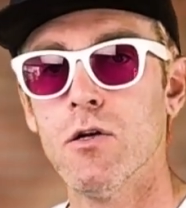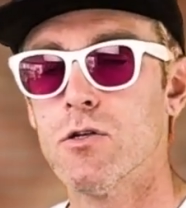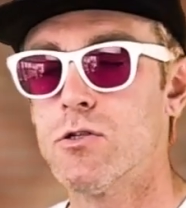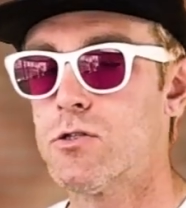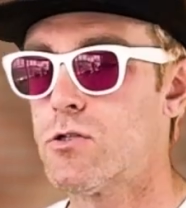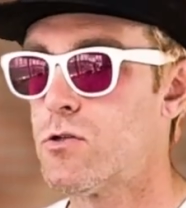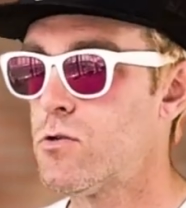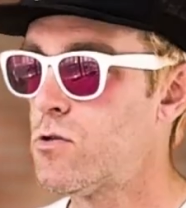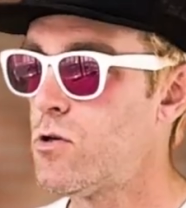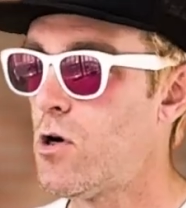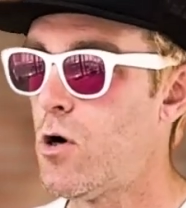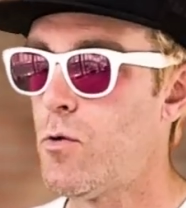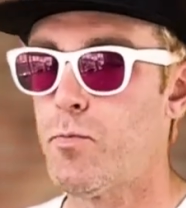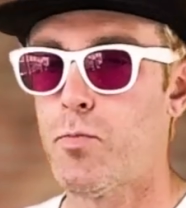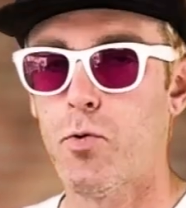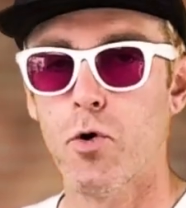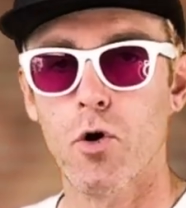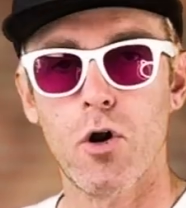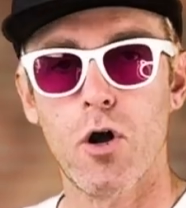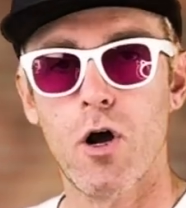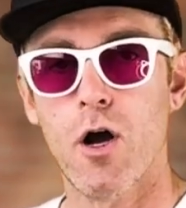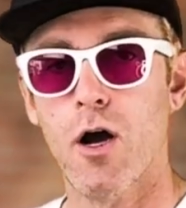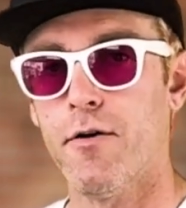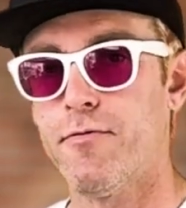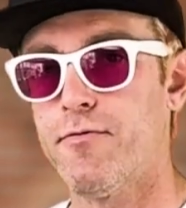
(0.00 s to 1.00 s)
So don't put
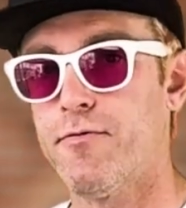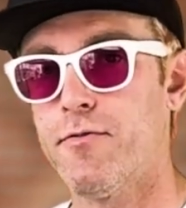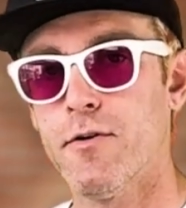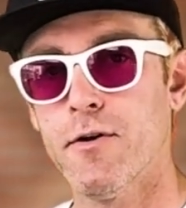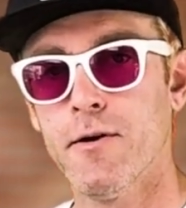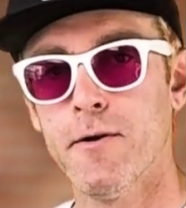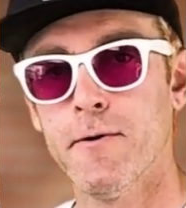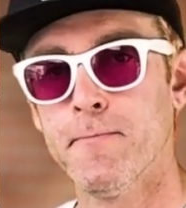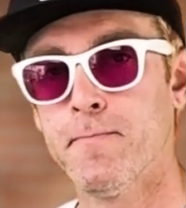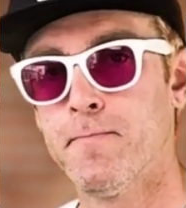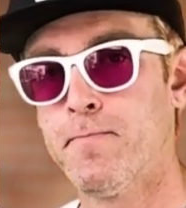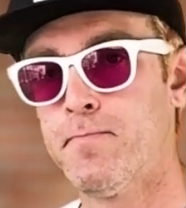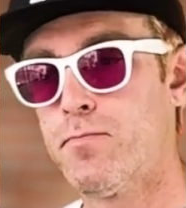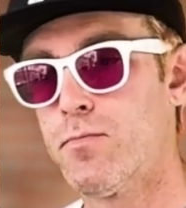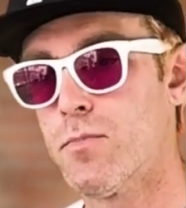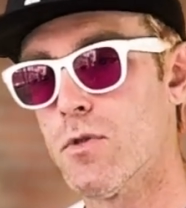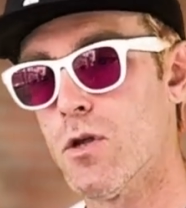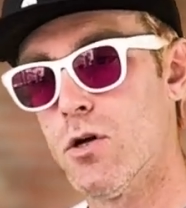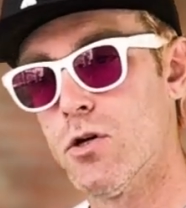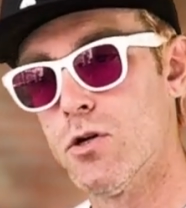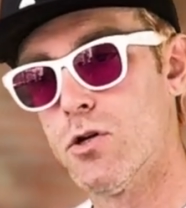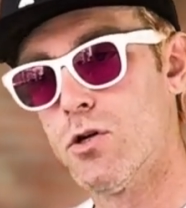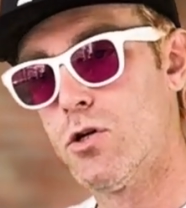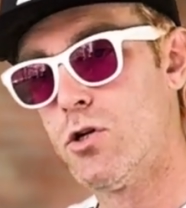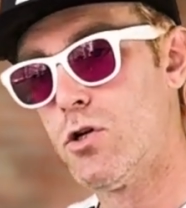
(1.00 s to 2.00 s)
off
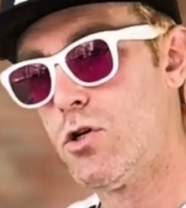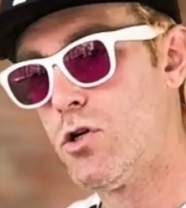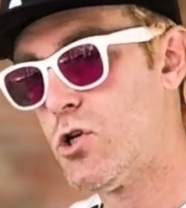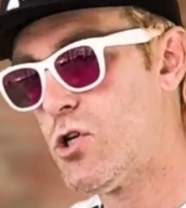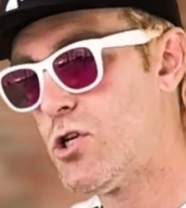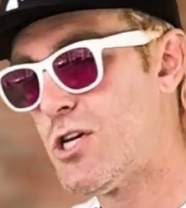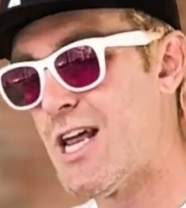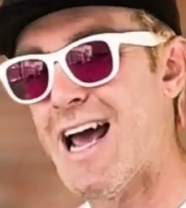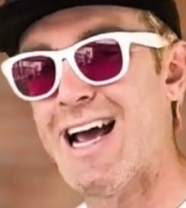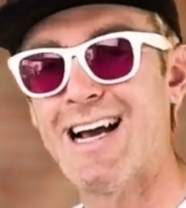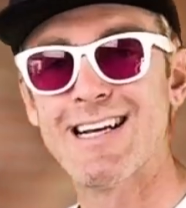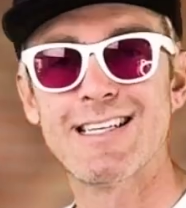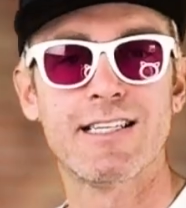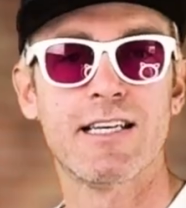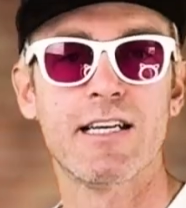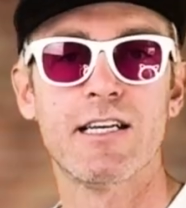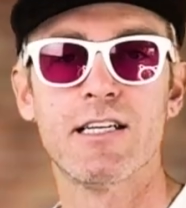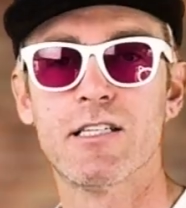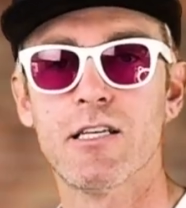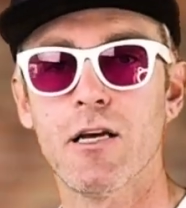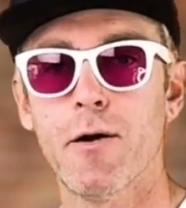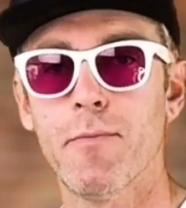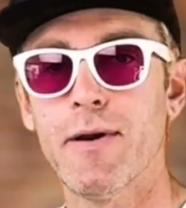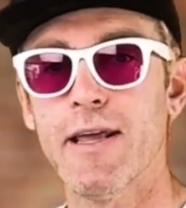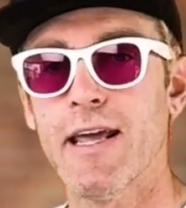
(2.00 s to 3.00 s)
texting
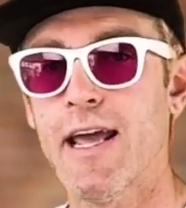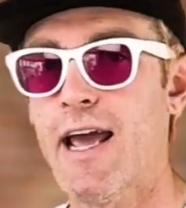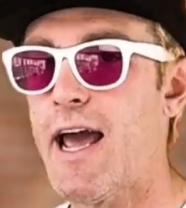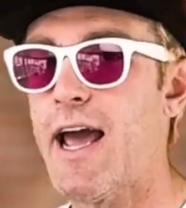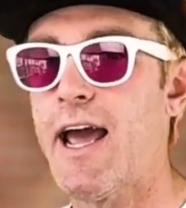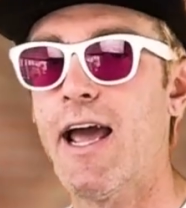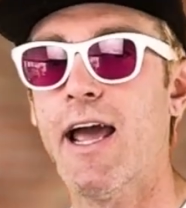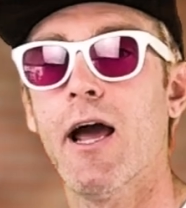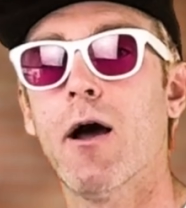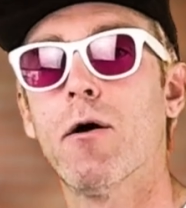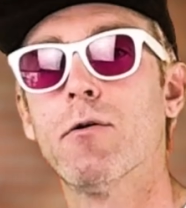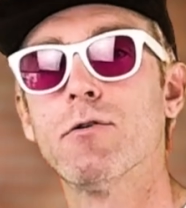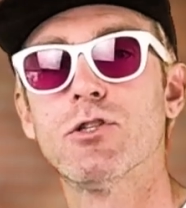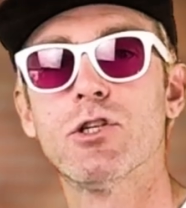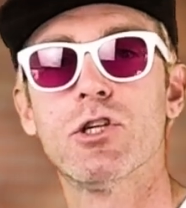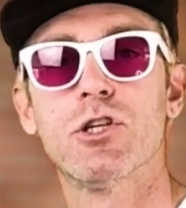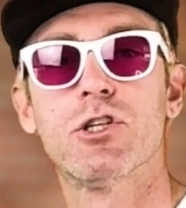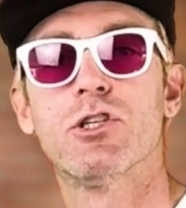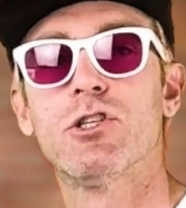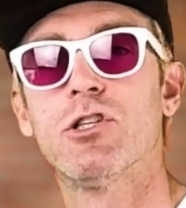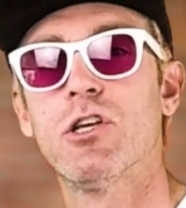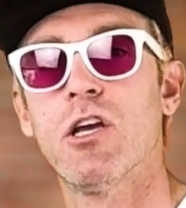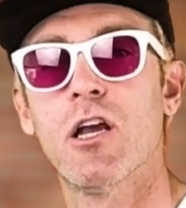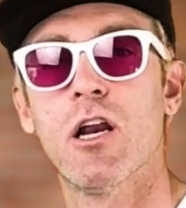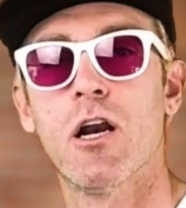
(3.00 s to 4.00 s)
somebody, hey, I was
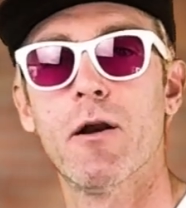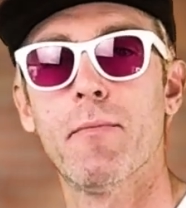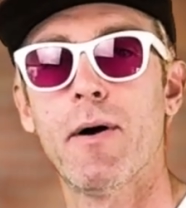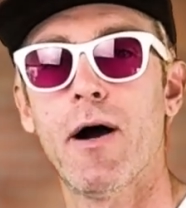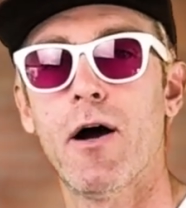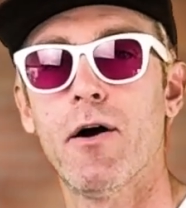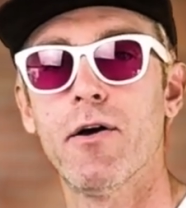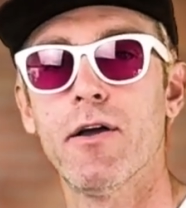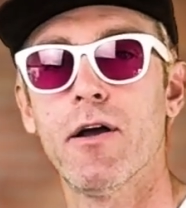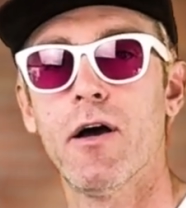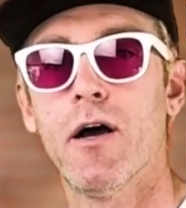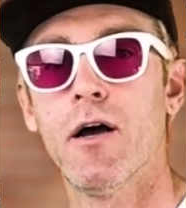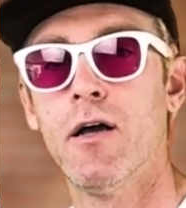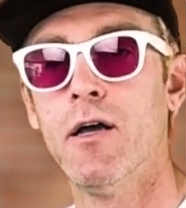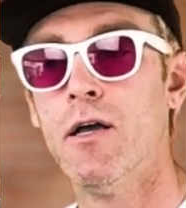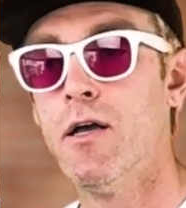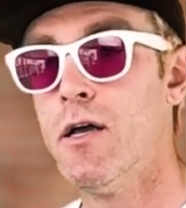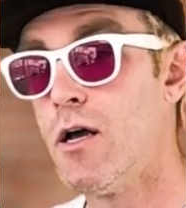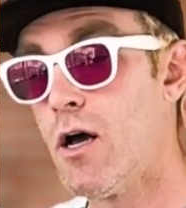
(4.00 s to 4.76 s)
just thinking about you,